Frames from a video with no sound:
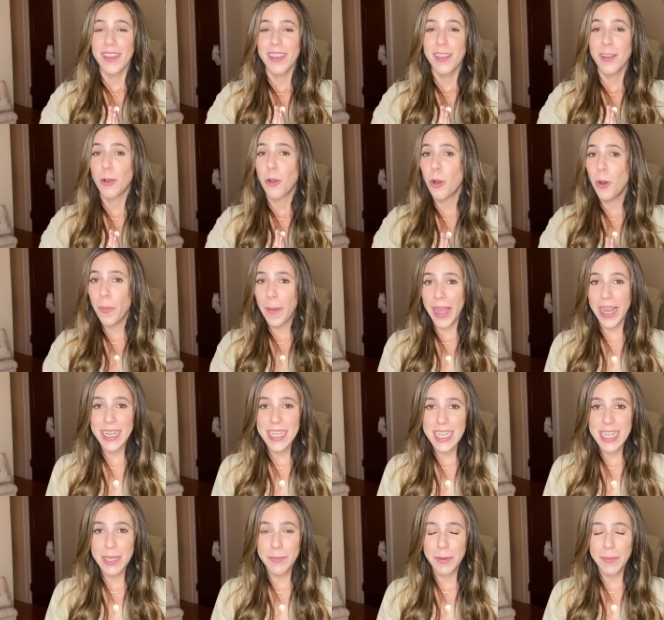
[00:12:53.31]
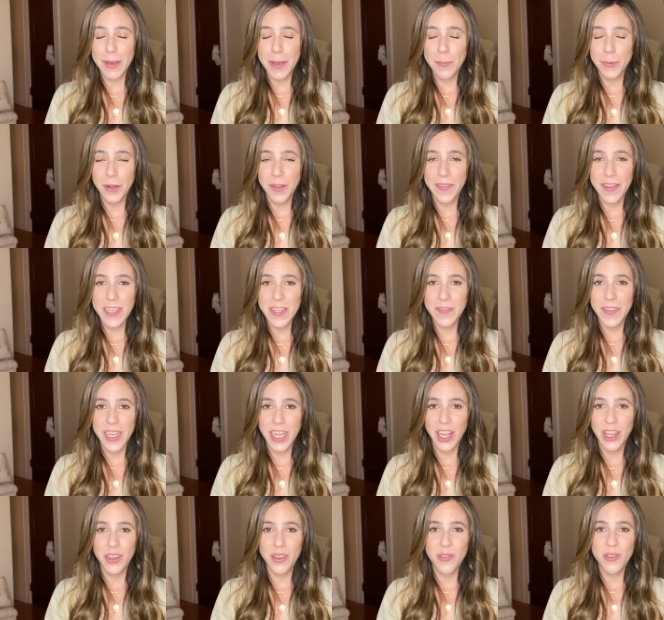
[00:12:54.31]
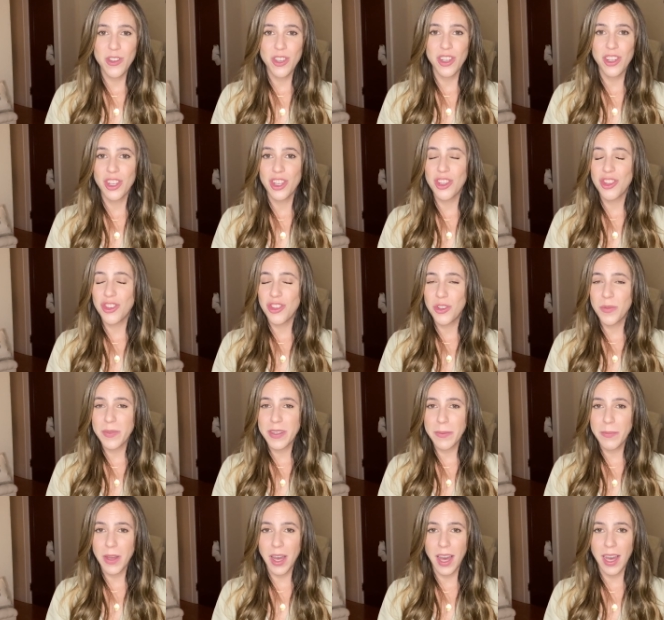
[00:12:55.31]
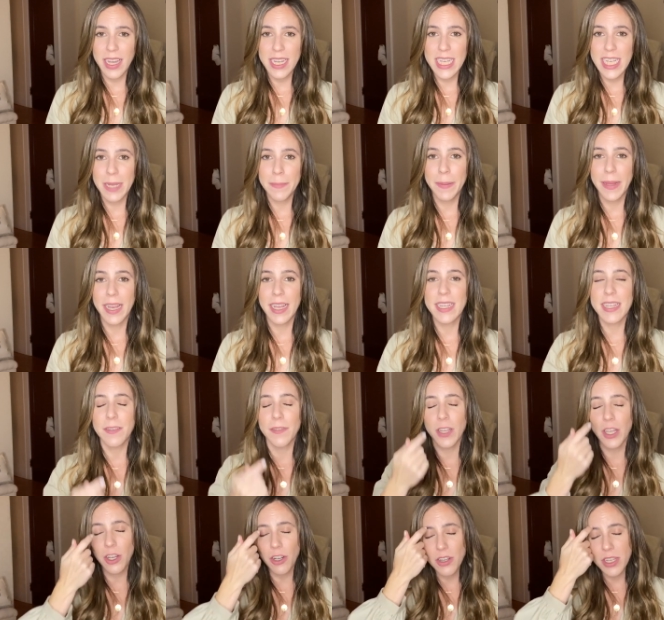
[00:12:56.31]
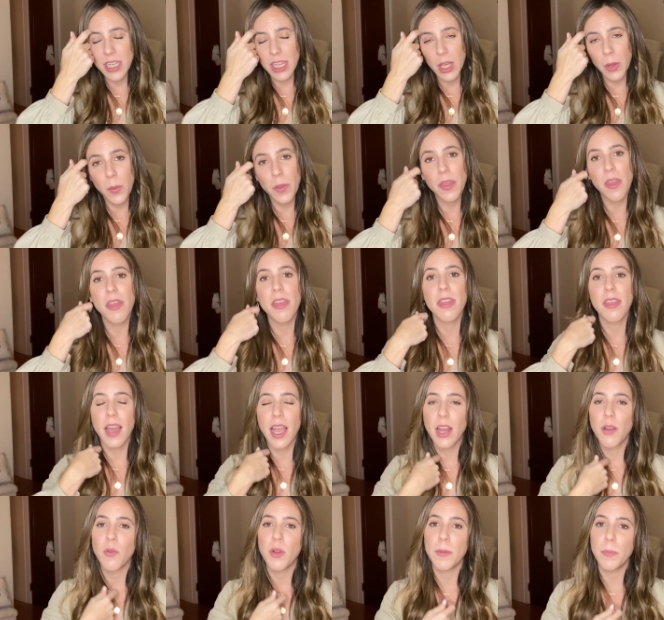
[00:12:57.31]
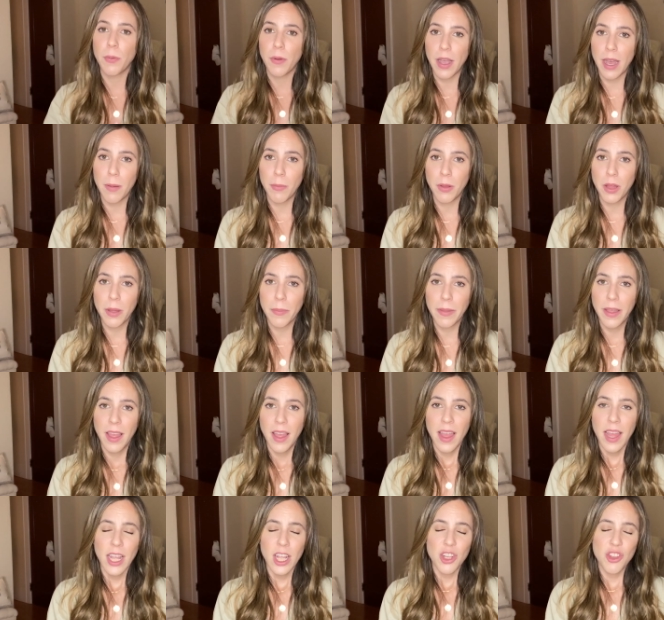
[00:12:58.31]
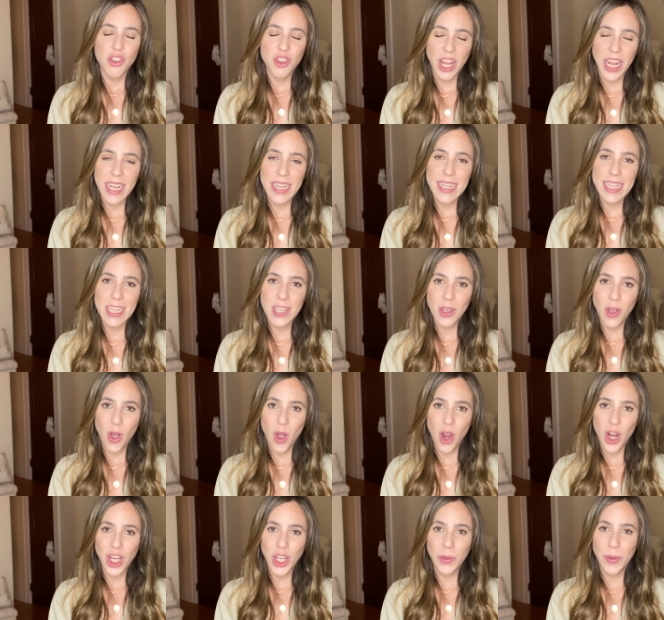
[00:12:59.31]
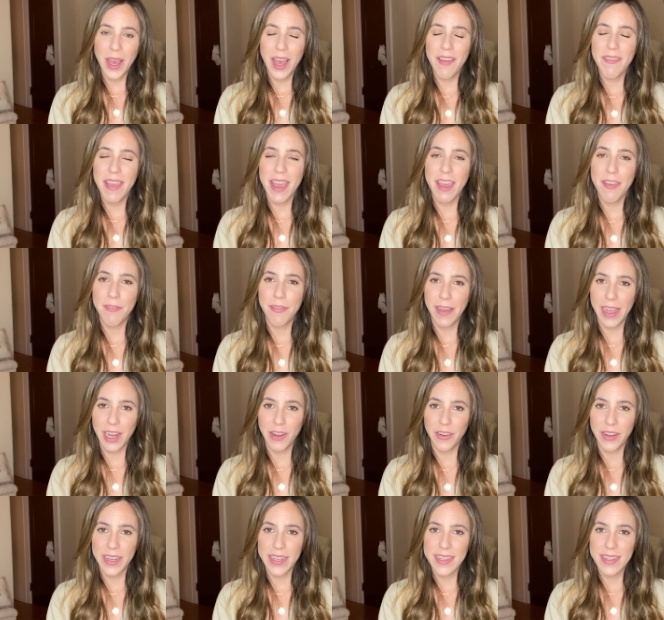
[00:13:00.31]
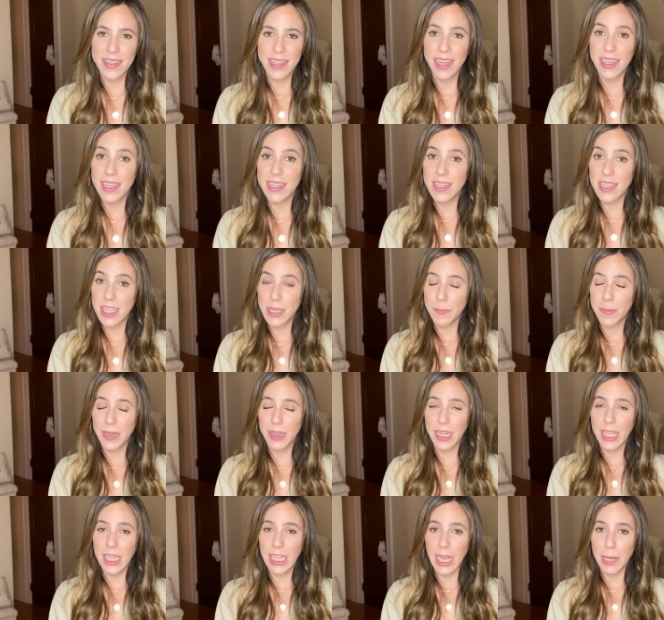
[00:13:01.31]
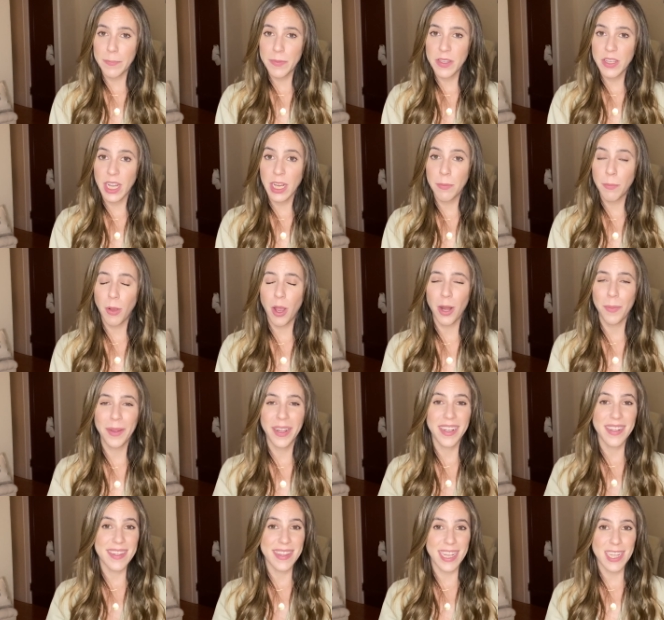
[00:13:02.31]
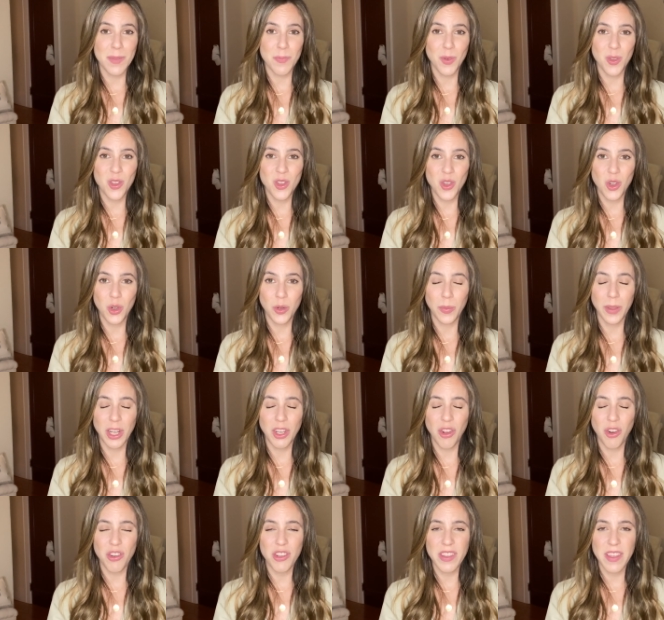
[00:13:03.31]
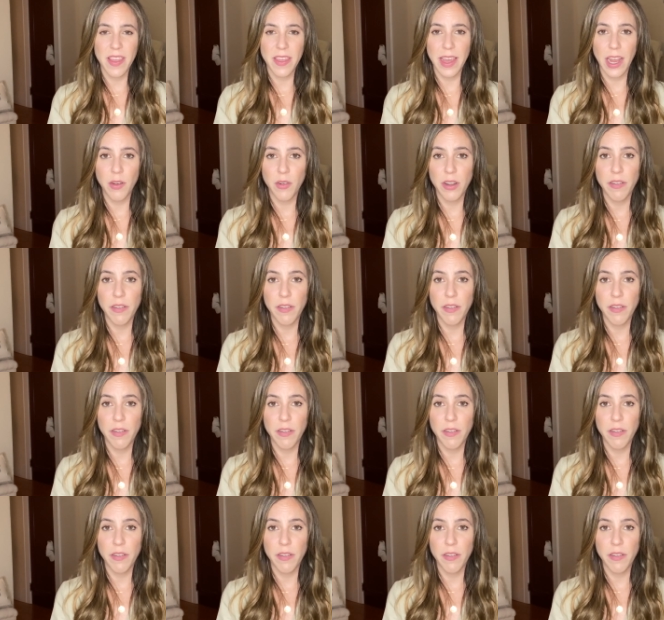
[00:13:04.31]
go back to some of my previous videos, consume some content because if you're dealing with a thyroid problem, chances are you have a virus and it's typically Epstein-Barr because that's most notably known as the thyroid